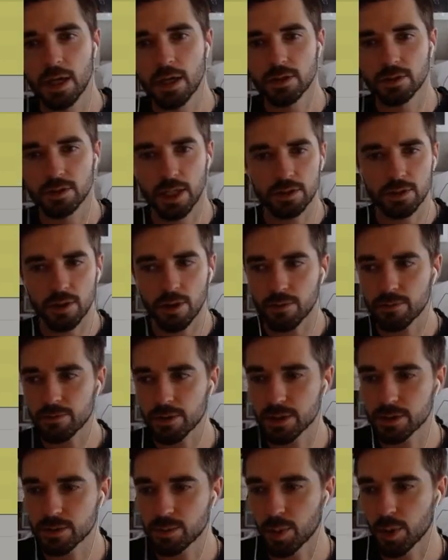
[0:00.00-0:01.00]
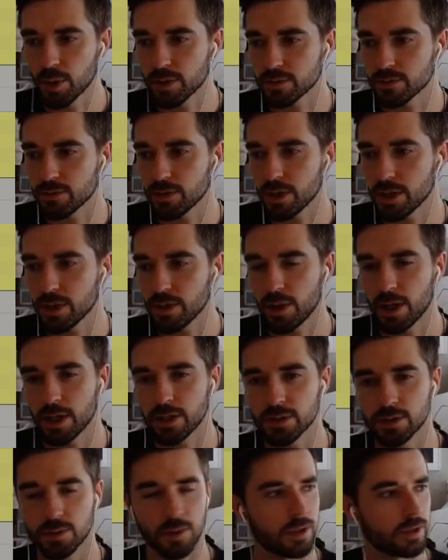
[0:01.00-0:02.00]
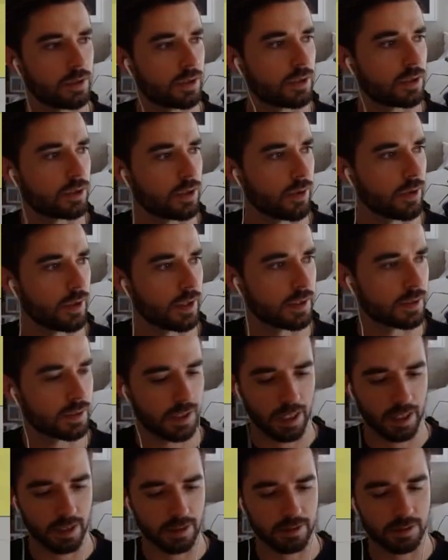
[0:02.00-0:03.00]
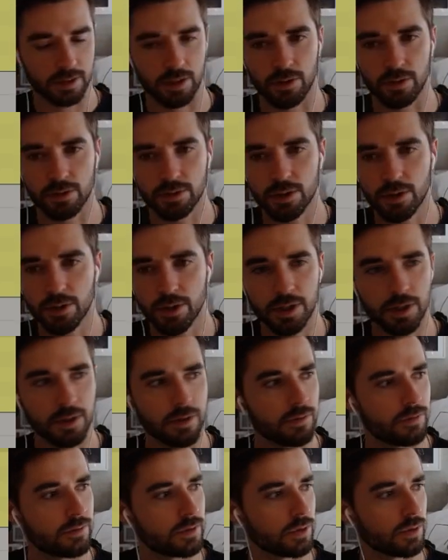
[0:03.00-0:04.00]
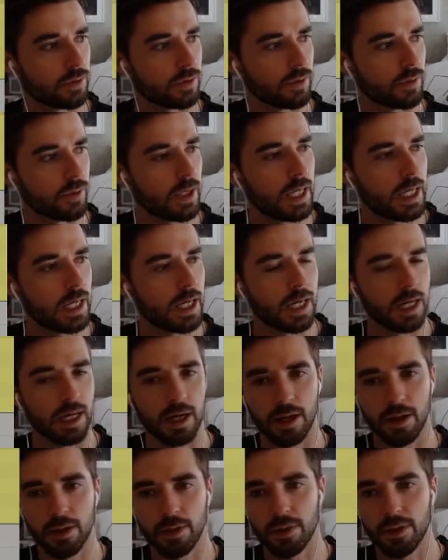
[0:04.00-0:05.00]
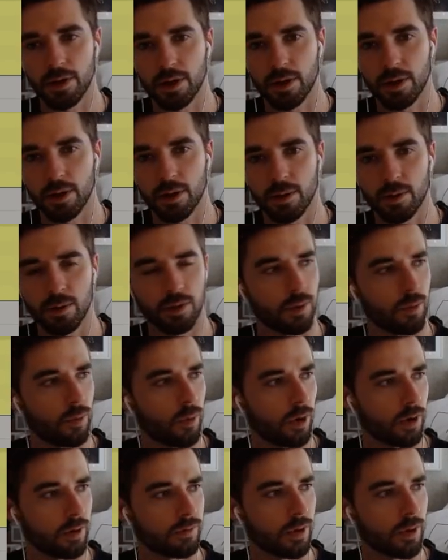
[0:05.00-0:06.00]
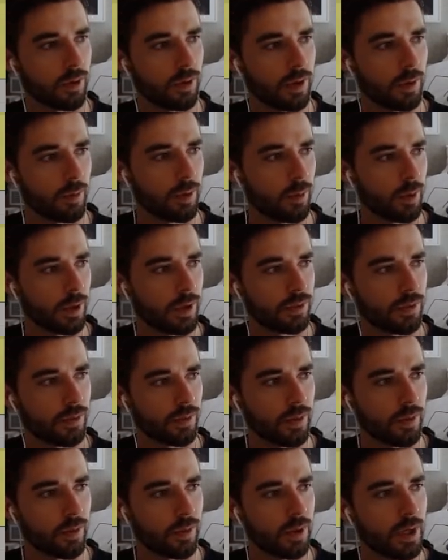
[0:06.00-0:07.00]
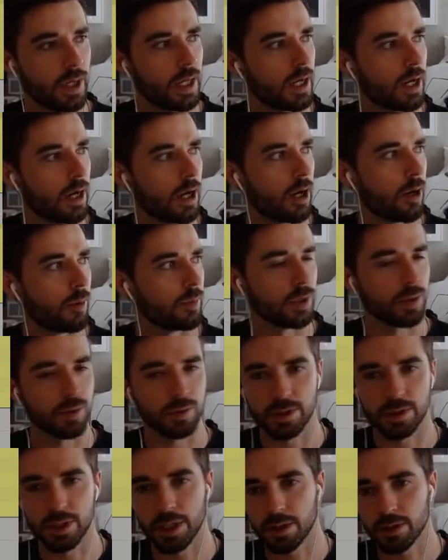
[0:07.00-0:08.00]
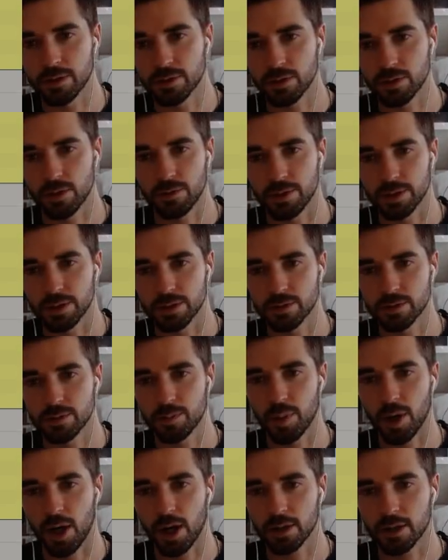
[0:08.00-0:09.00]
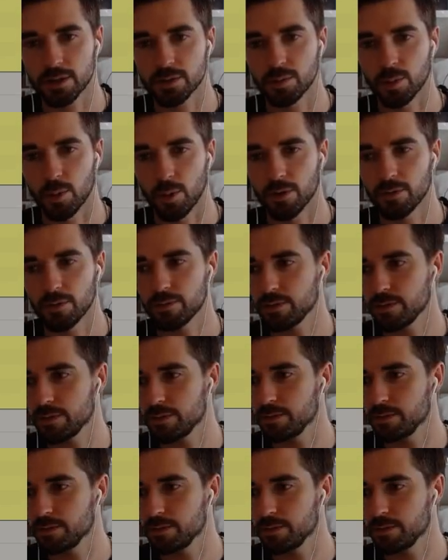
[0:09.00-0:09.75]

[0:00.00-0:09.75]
So that's all for this bonus video. I just wanted to show this as an alternative to the workflow that we went through using Surface Box Morph.